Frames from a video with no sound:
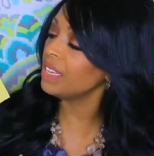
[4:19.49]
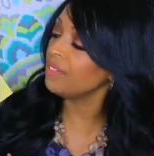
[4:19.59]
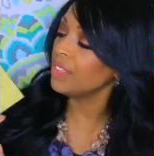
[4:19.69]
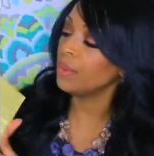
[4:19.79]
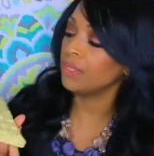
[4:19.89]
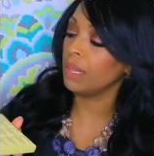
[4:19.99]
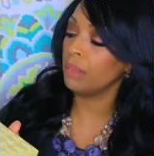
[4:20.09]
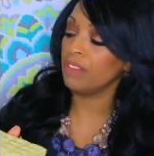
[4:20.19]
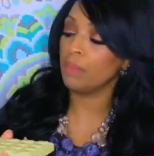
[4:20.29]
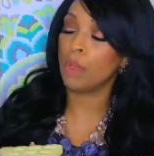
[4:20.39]
even though
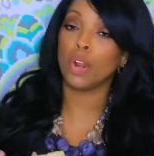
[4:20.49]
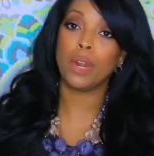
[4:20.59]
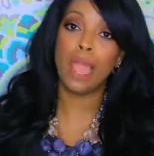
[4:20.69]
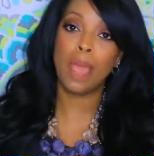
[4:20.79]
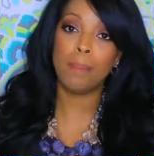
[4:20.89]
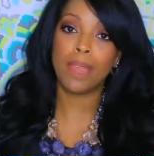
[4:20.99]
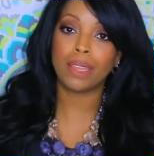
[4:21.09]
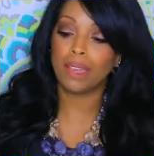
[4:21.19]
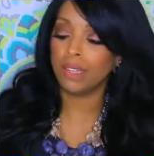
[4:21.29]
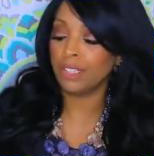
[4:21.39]
some of them are not my
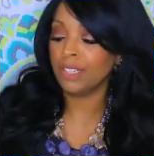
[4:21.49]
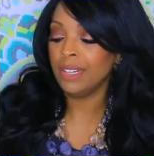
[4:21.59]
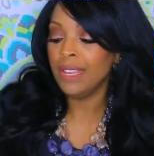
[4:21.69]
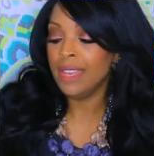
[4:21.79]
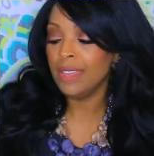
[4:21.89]
color.